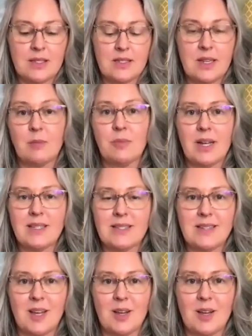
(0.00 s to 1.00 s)
step by
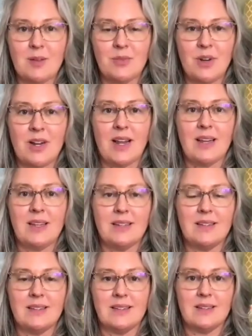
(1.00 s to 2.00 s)
step
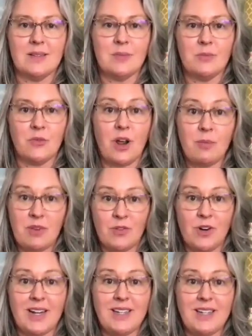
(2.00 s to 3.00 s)
right
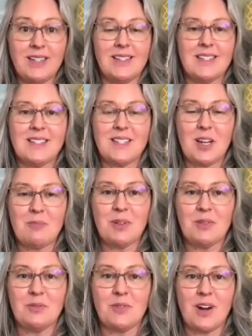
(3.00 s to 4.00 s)
before I did this step
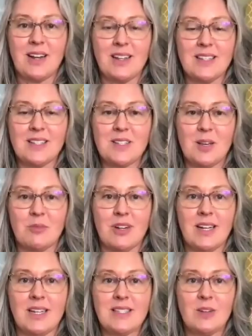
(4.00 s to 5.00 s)
of writing the
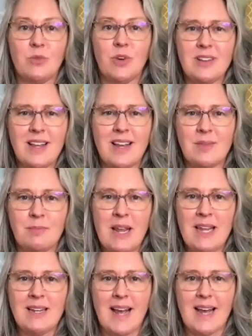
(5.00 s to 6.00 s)
summary. I said, what are the
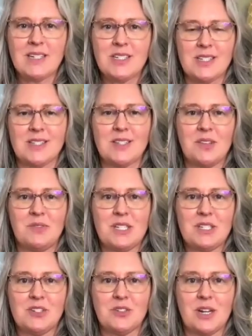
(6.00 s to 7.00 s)
main actions of
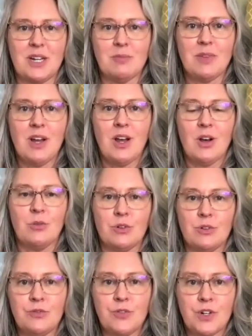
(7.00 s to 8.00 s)
this dream?
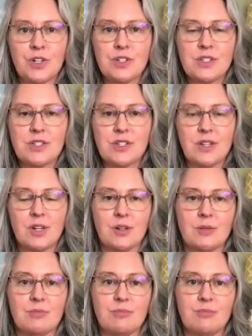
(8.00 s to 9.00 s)
Well, first,
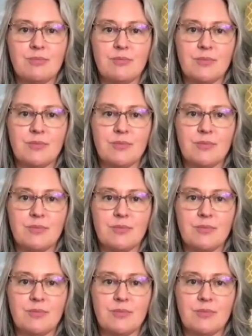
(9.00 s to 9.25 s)
they're